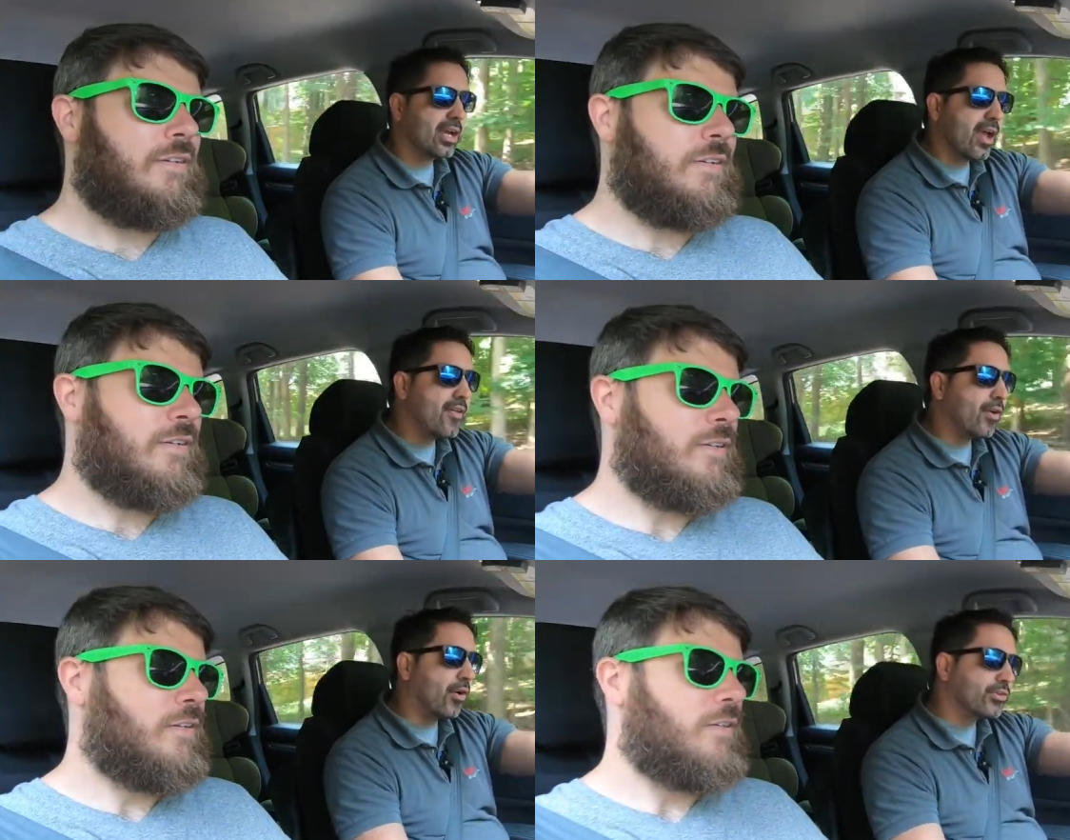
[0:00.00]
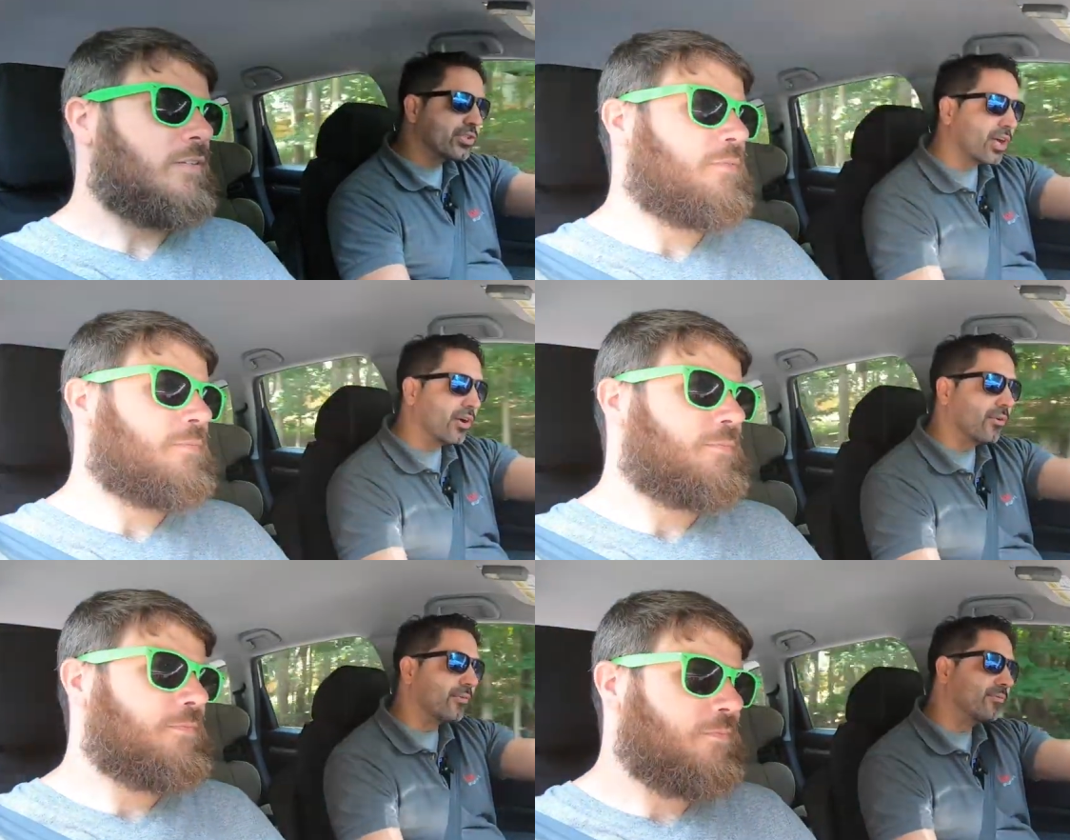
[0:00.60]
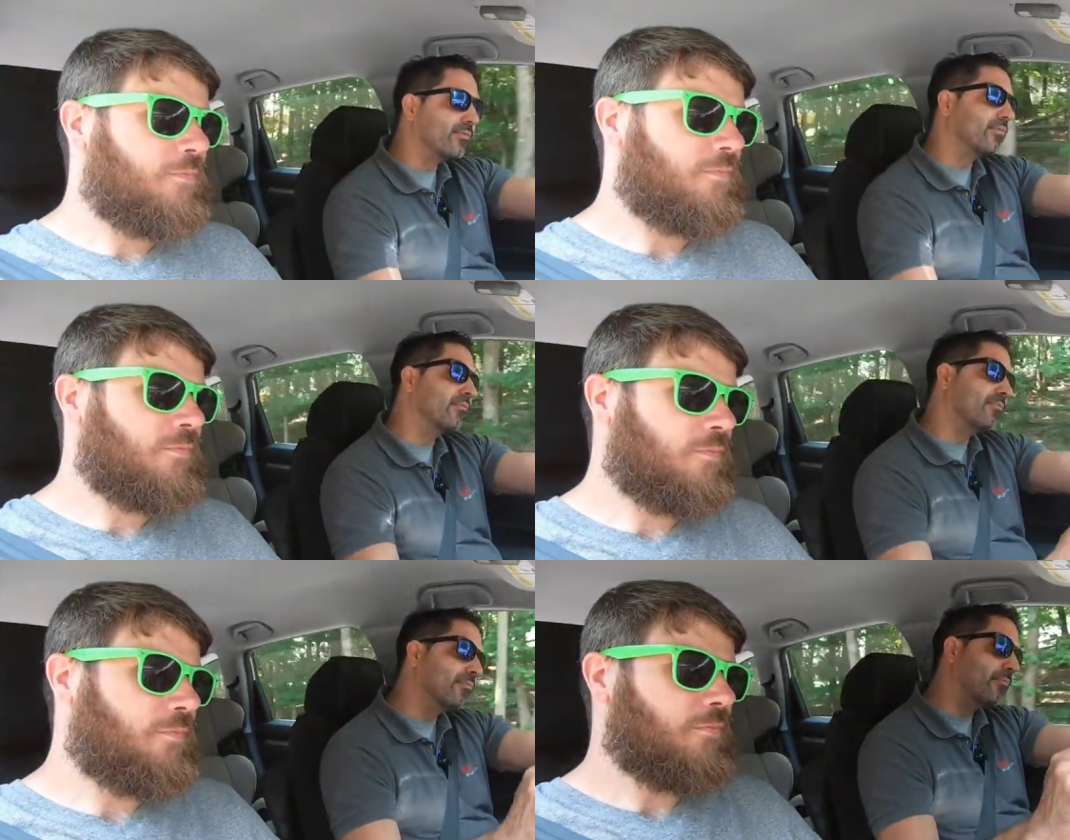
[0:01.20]
Speaker 1: And also,
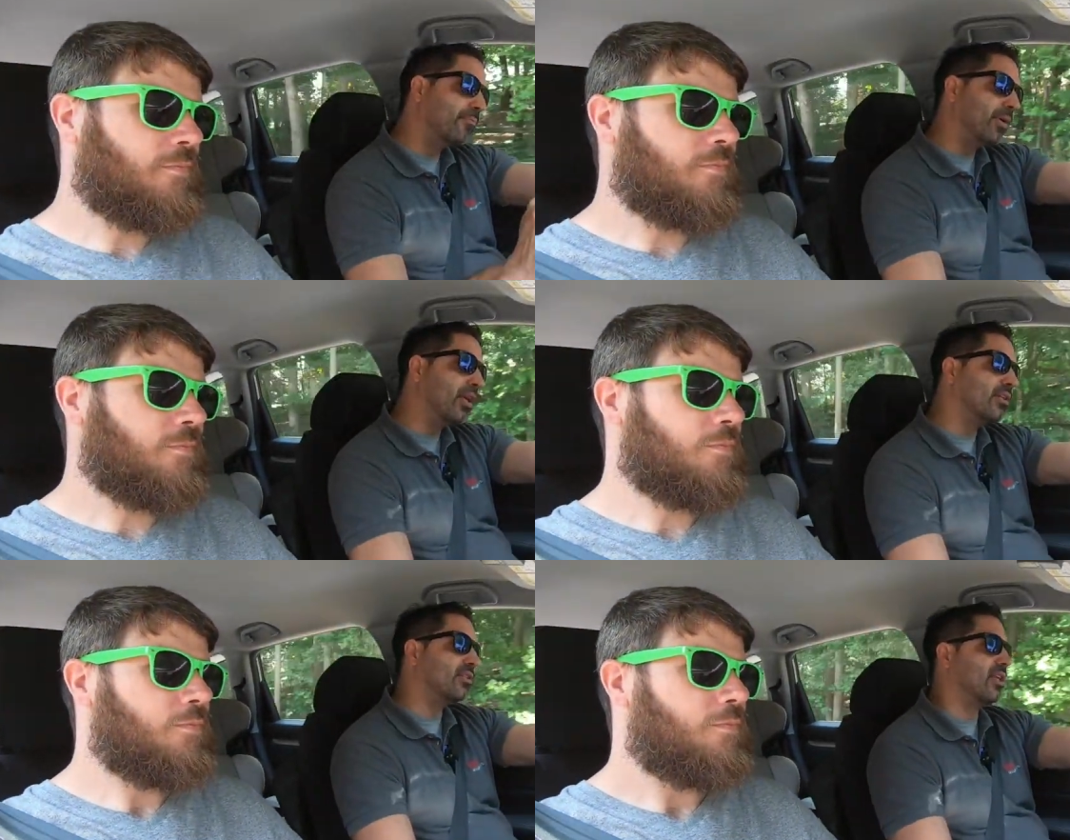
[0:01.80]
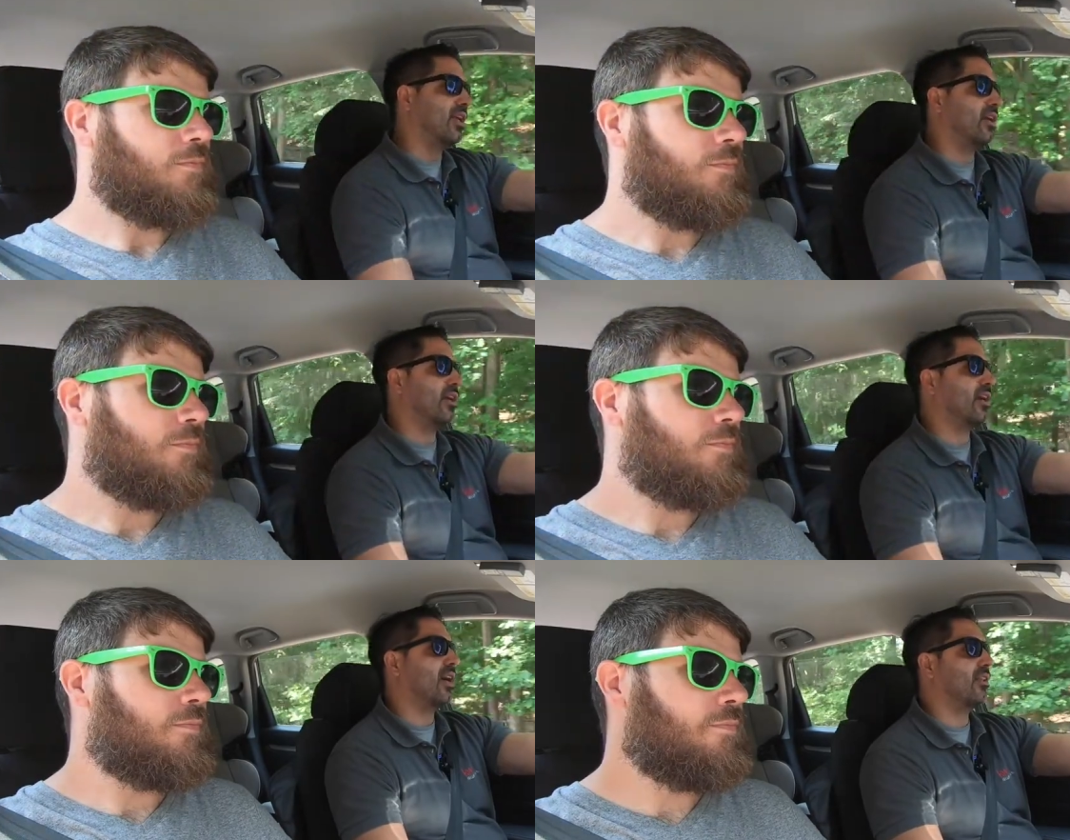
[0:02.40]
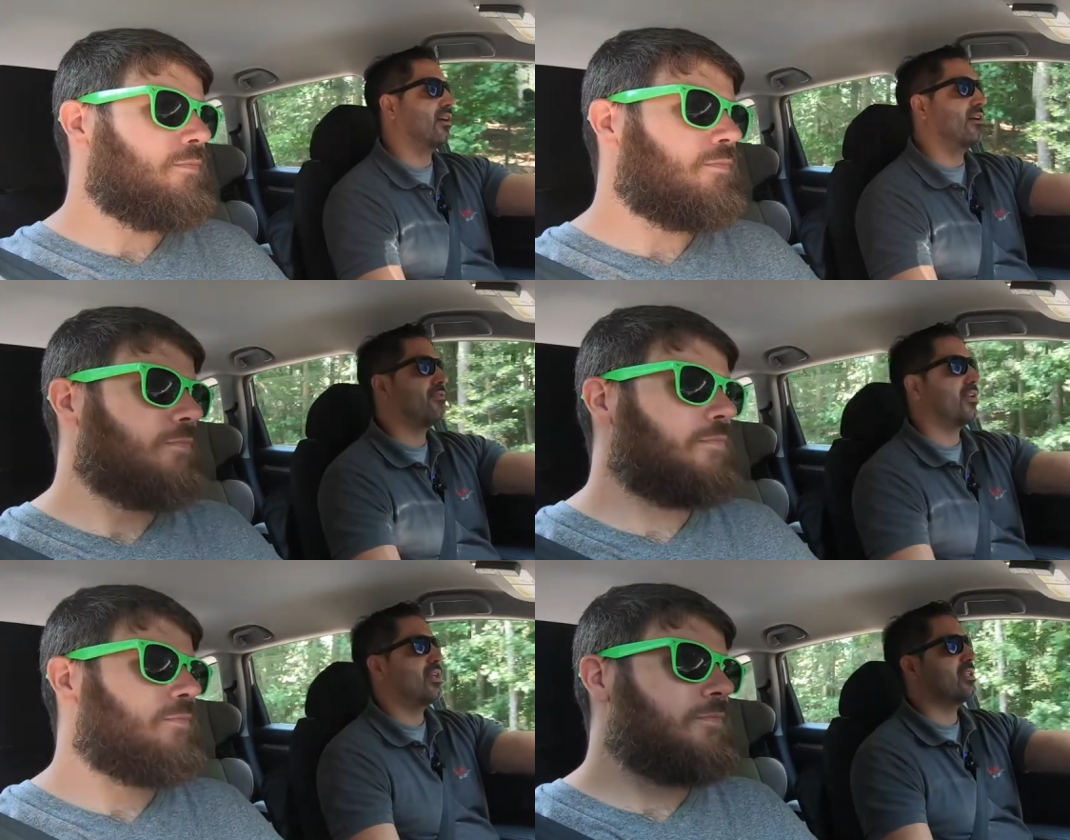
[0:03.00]
biggest thing I
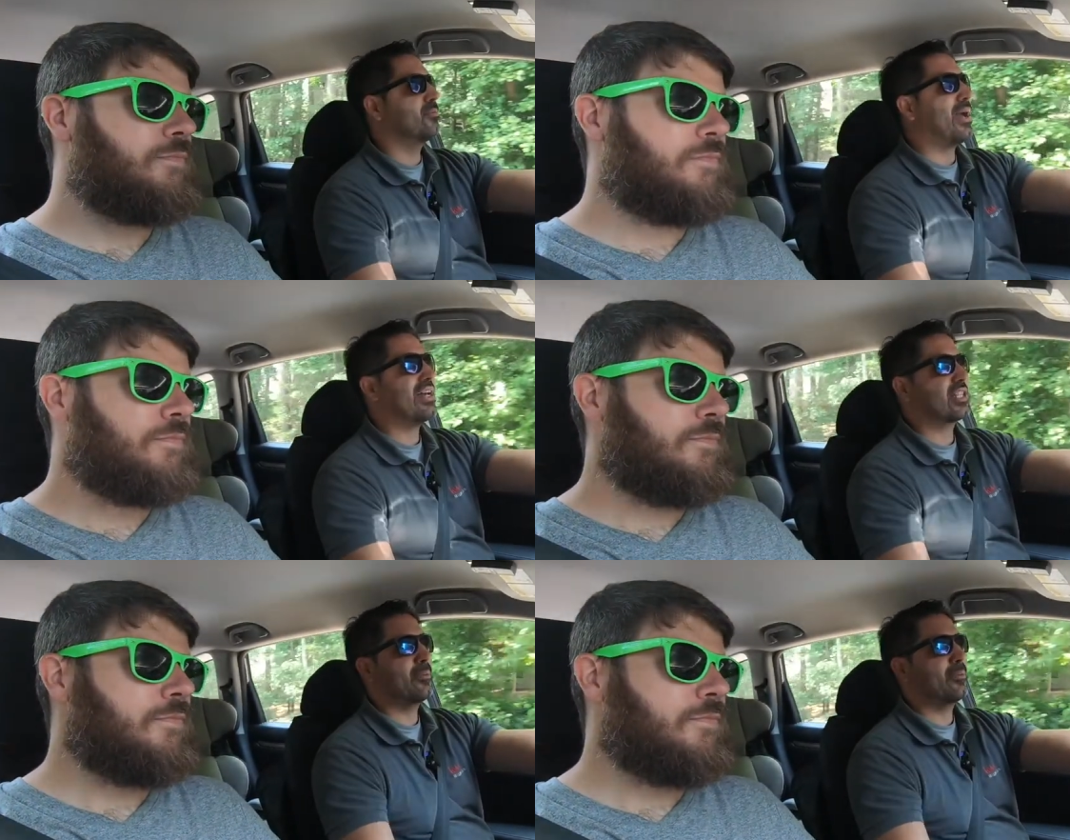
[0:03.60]
love is Bascomb